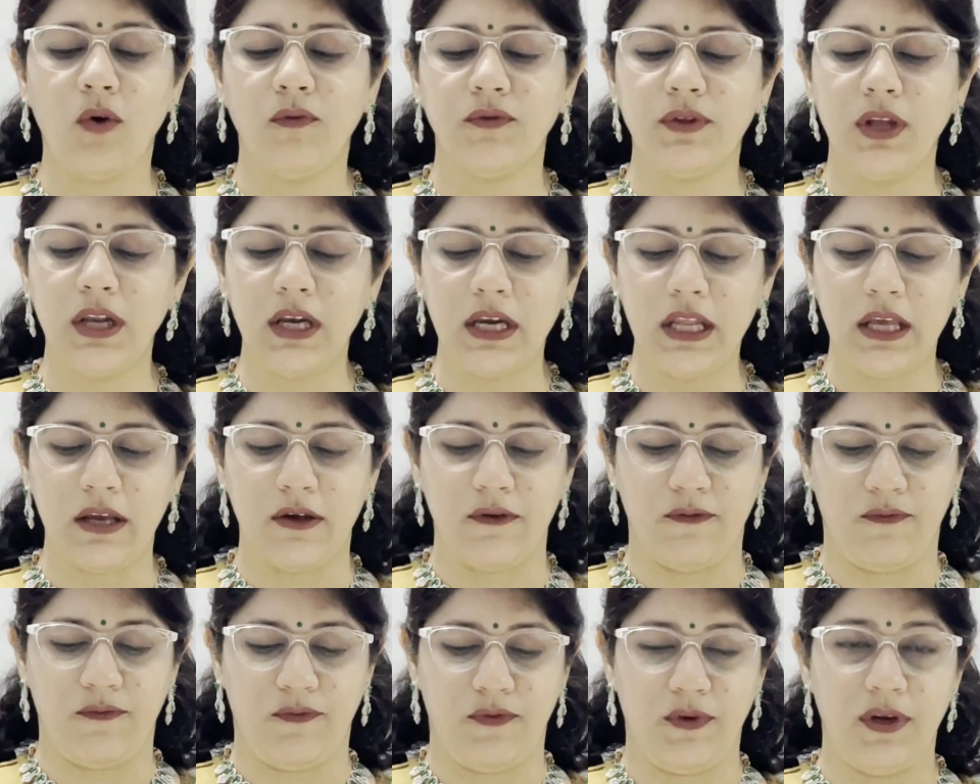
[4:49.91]
of the
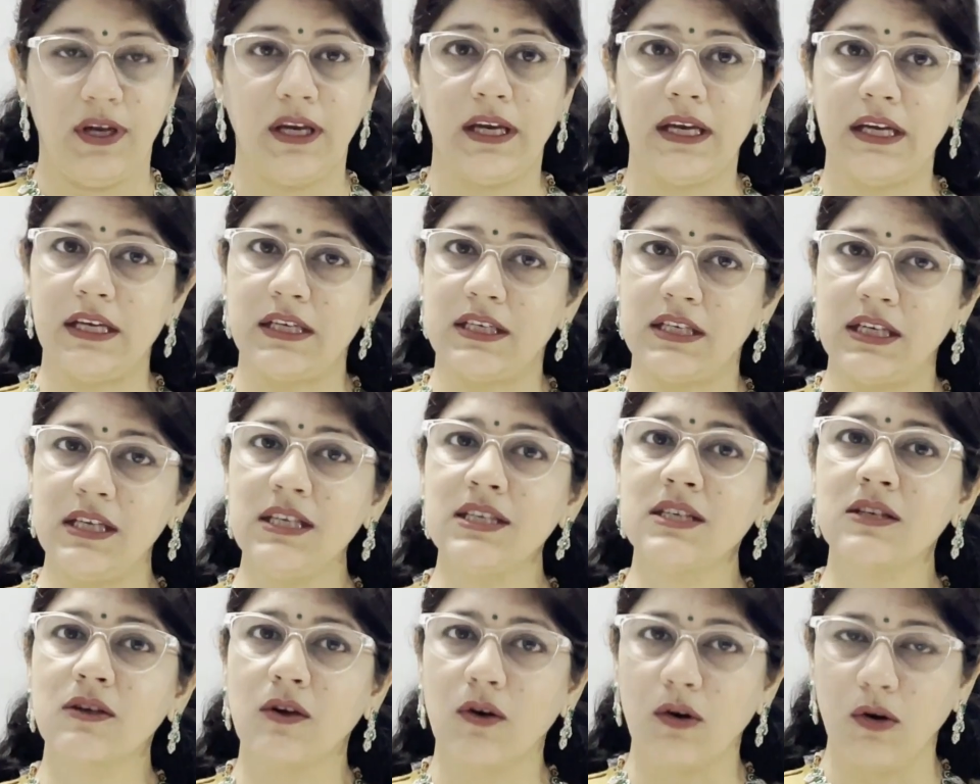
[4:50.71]
leaf. It
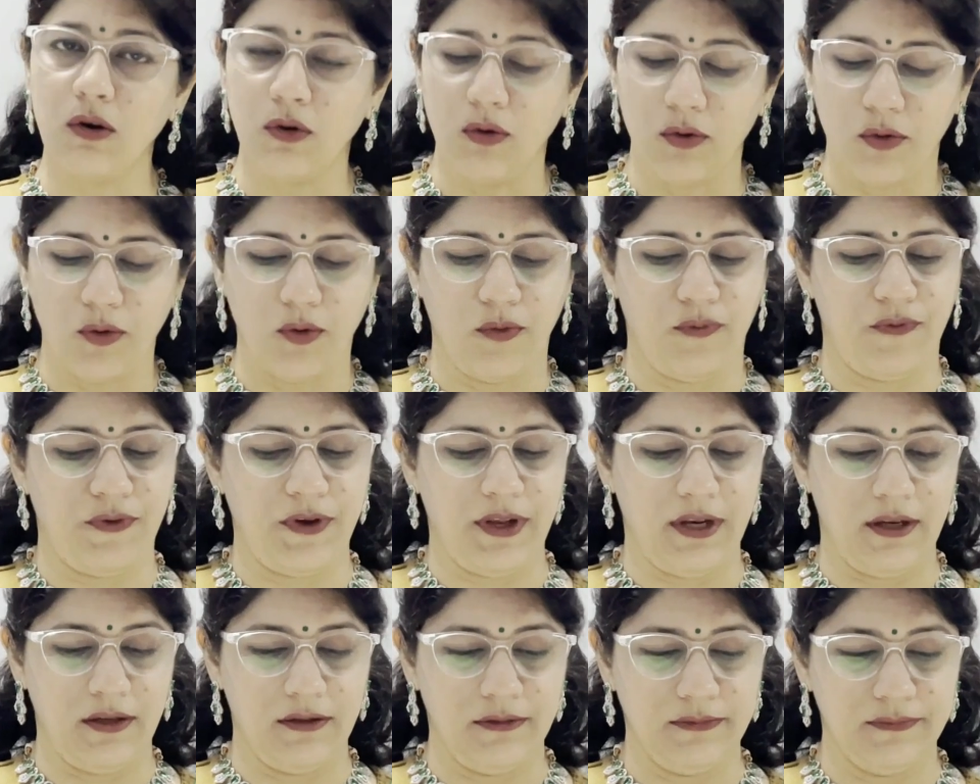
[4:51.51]
is
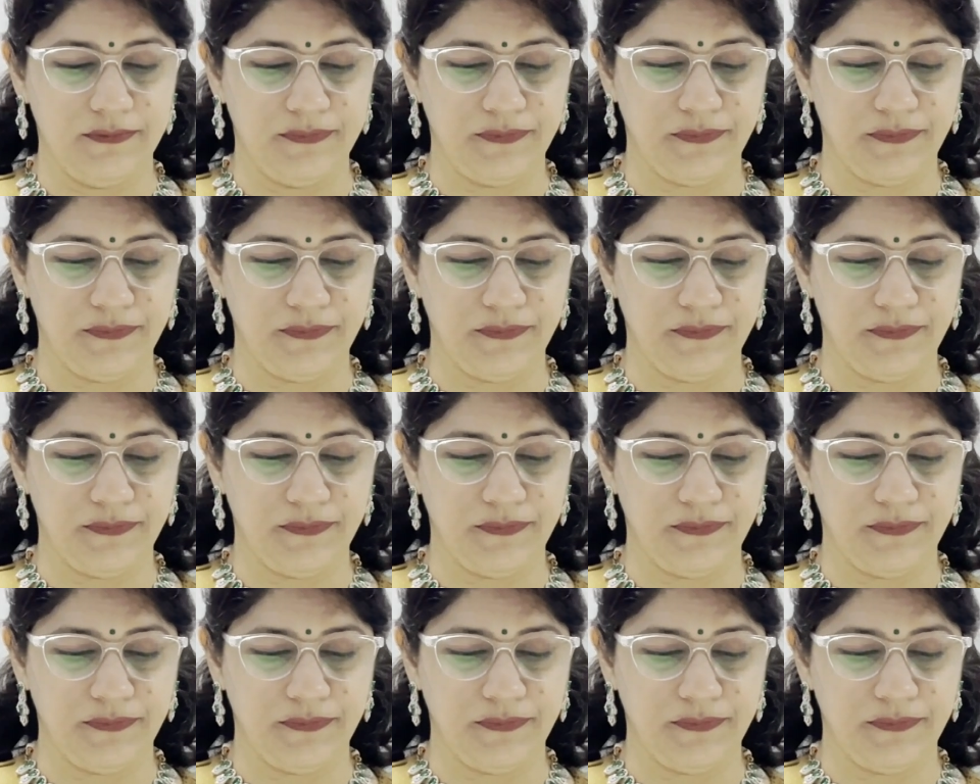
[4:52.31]
chlorophyll.